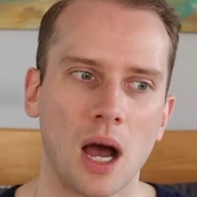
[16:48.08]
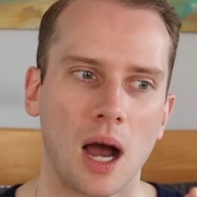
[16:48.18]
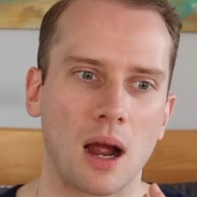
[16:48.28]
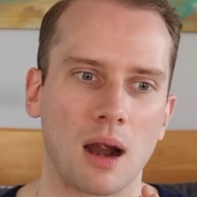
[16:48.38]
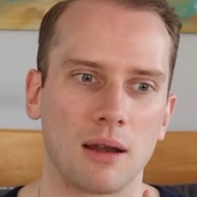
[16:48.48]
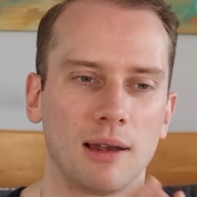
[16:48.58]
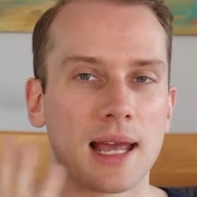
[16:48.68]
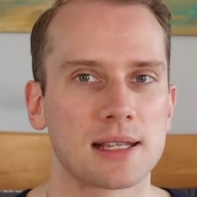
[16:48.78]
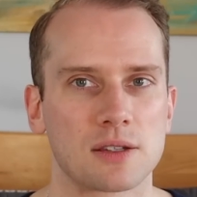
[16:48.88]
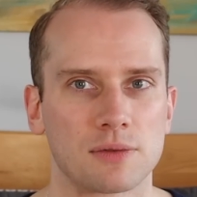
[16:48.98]
are
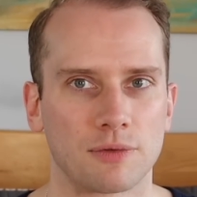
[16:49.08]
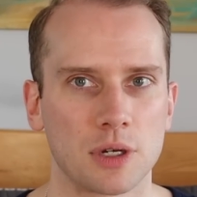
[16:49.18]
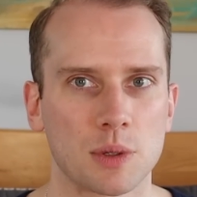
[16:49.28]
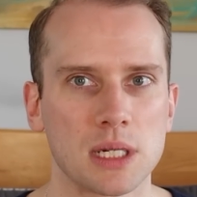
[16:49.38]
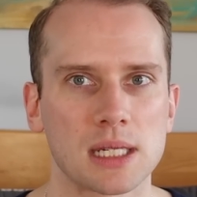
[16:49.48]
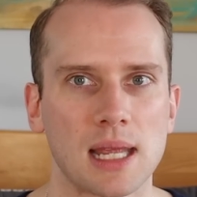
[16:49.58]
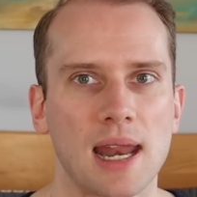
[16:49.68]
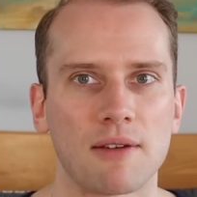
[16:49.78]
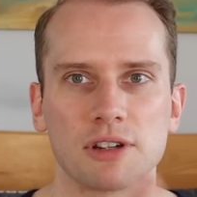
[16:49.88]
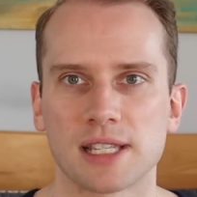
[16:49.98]
less frequent
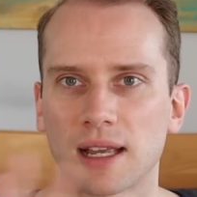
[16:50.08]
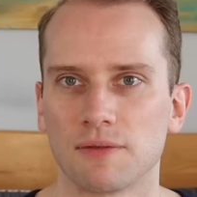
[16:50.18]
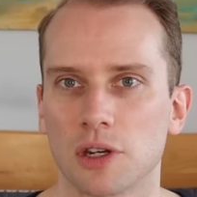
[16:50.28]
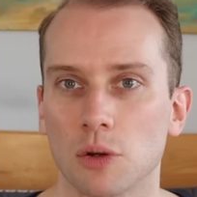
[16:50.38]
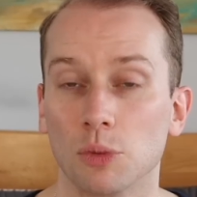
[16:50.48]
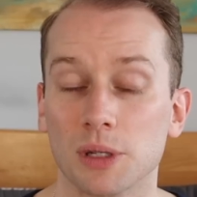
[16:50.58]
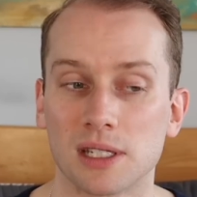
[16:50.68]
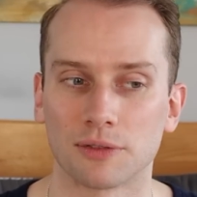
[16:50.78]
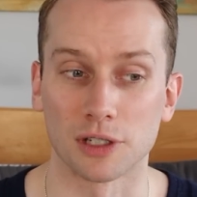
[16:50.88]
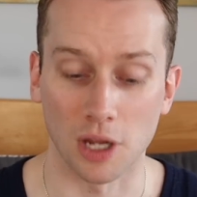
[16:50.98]
and every second video will be a
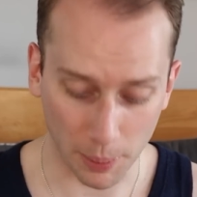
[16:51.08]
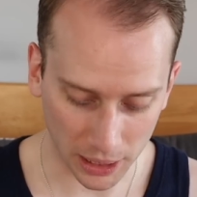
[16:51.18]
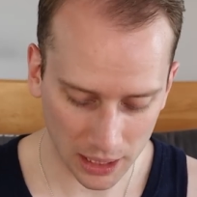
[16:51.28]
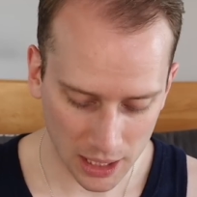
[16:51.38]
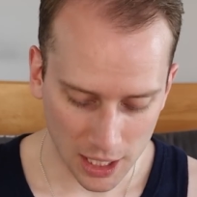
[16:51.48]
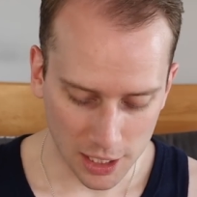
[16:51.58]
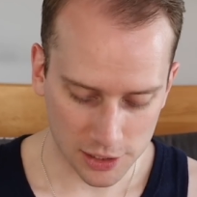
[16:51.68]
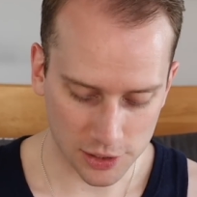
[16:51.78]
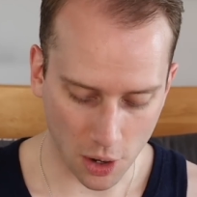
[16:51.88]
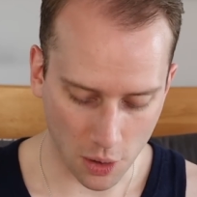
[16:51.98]
different topic.
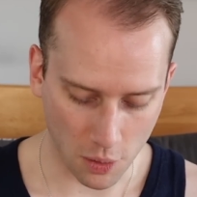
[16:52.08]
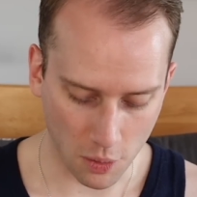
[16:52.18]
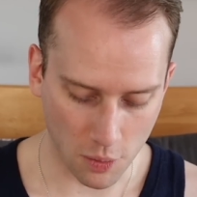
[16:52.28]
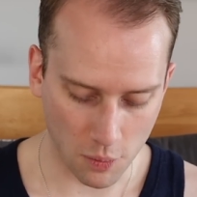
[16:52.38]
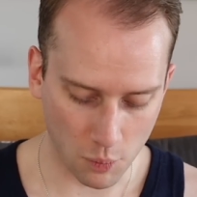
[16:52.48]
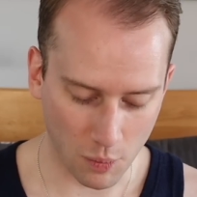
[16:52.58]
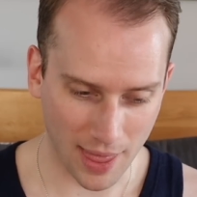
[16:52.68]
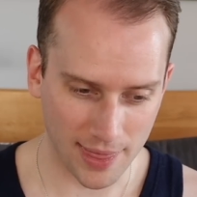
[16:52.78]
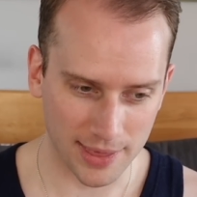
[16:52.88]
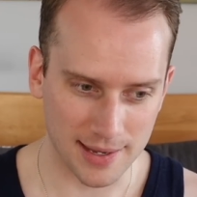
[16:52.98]
So
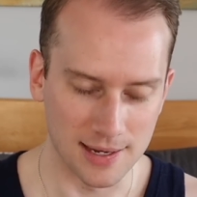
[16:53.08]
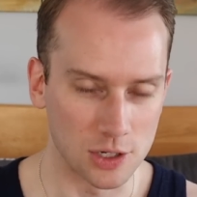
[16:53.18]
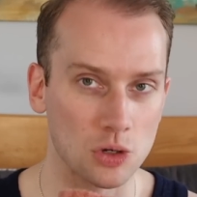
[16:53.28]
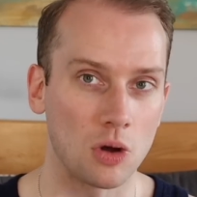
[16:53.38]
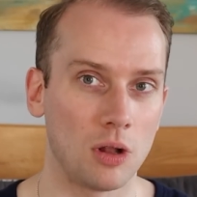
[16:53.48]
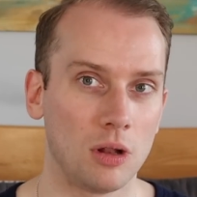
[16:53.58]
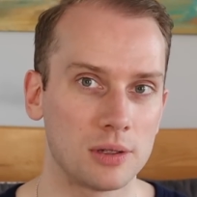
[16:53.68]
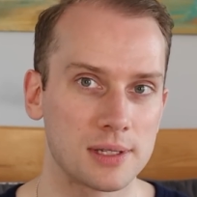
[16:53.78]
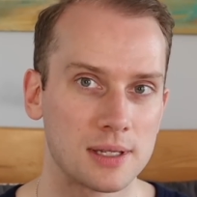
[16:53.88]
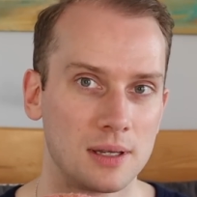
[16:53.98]
when the
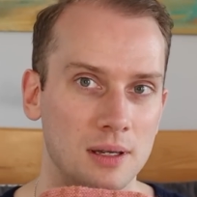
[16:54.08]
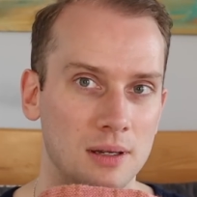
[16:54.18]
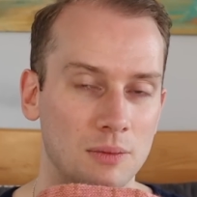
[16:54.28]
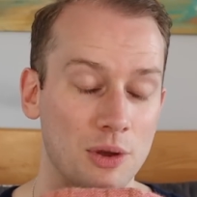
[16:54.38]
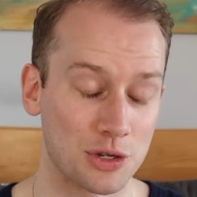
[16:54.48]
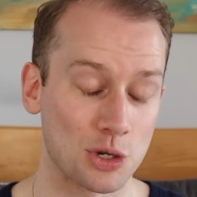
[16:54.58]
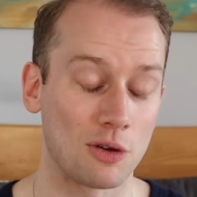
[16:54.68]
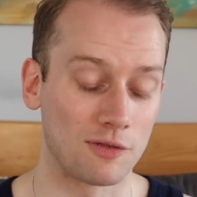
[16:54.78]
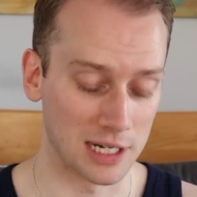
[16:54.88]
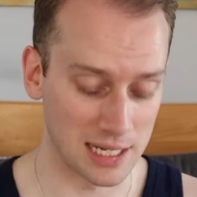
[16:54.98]
shawl
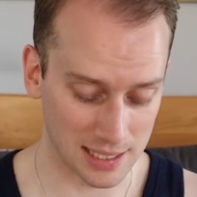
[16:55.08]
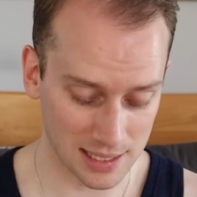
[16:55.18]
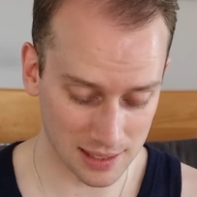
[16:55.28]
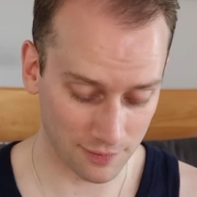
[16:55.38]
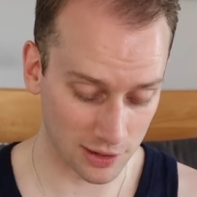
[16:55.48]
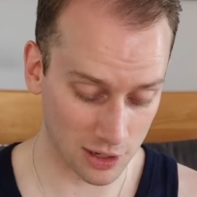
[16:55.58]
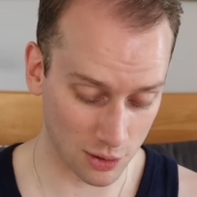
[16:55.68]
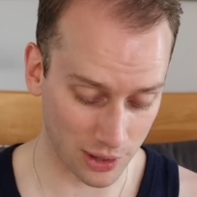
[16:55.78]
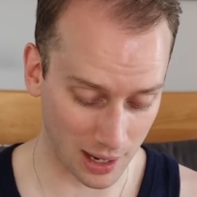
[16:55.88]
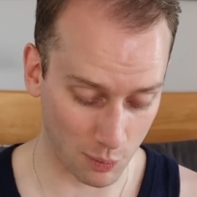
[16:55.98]
releases, the
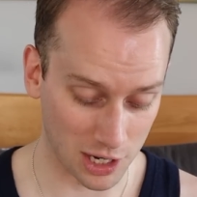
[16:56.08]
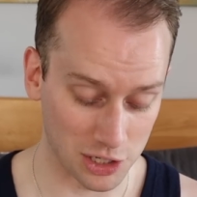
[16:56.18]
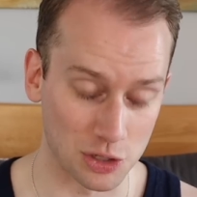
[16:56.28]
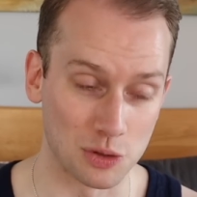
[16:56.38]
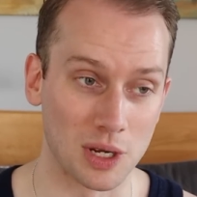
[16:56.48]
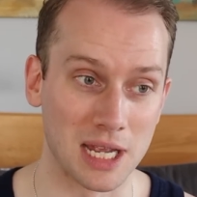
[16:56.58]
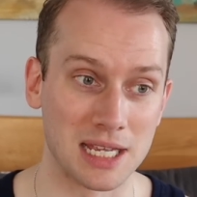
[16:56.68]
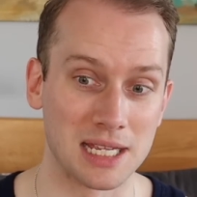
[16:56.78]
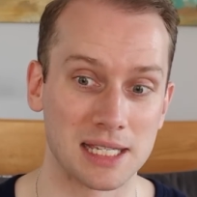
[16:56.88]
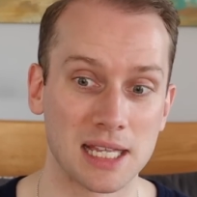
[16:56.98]
video that I want to do
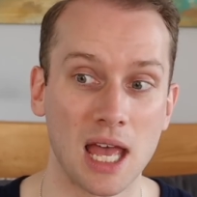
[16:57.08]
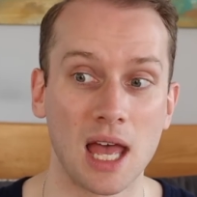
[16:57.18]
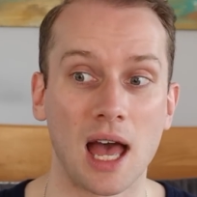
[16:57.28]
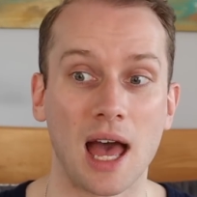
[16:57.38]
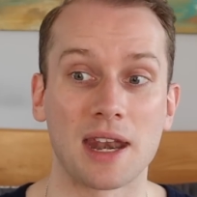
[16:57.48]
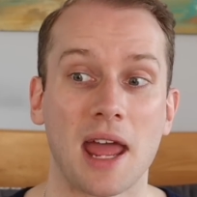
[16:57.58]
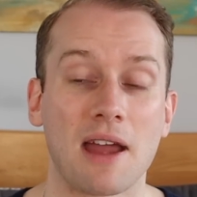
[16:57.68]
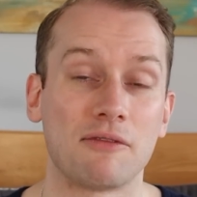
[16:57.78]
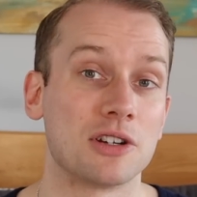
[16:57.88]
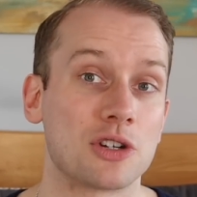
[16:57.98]
is an
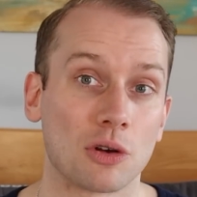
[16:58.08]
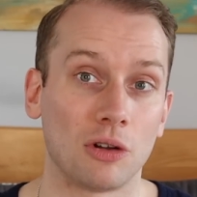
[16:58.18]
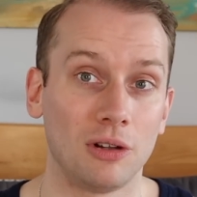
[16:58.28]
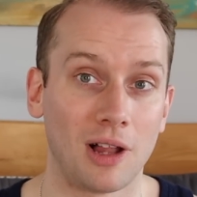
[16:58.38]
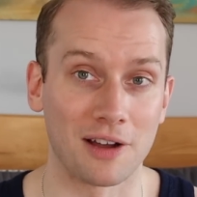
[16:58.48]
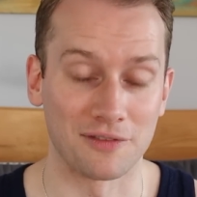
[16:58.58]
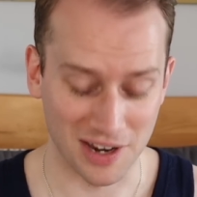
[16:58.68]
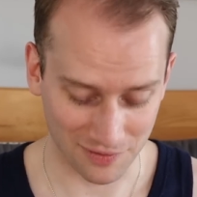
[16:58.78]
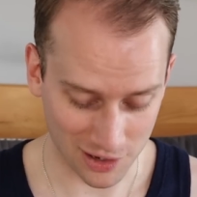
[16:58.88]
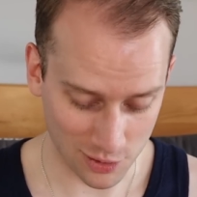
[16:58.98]
every shawl I've
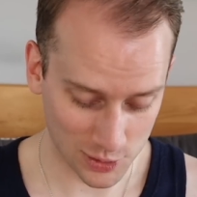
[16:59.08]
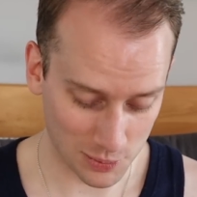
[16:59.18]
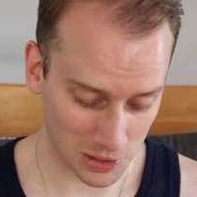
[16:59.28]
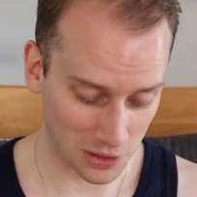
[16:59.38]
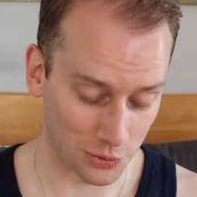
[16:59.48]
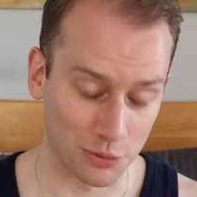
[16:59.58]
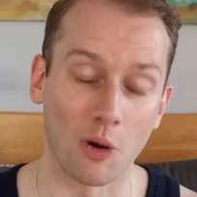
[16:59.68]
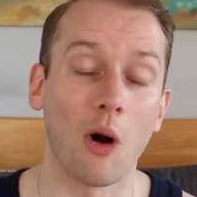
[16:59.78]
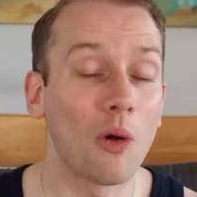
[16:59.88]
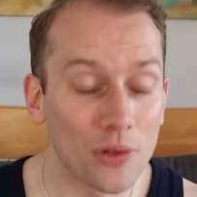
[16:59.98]
knit video. So I'm going to go
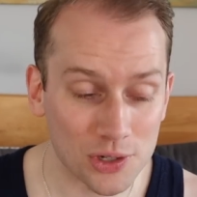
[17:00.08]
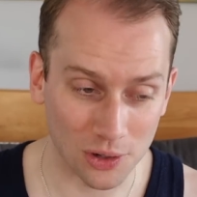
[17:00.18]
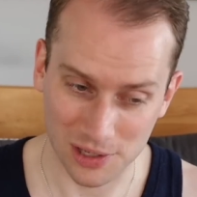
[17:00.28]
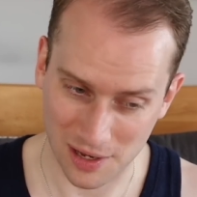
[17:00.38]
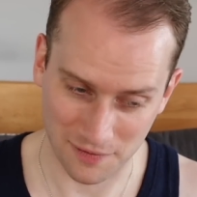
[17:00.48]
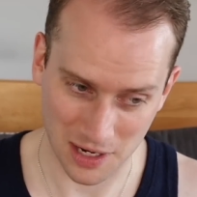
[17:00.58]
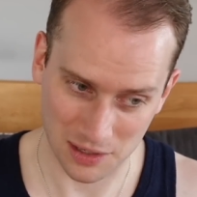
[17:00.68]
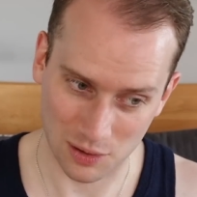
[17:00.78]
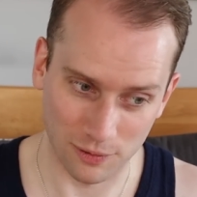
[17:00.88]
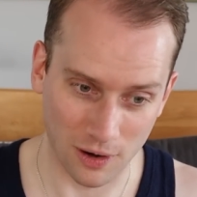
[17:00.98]
through all the shawls I've knit
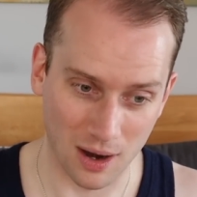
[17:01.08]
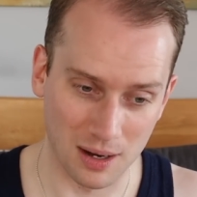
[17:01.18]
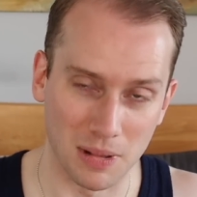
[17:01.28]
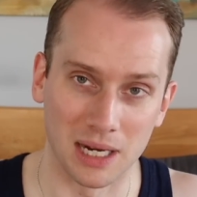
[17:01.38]
so far in my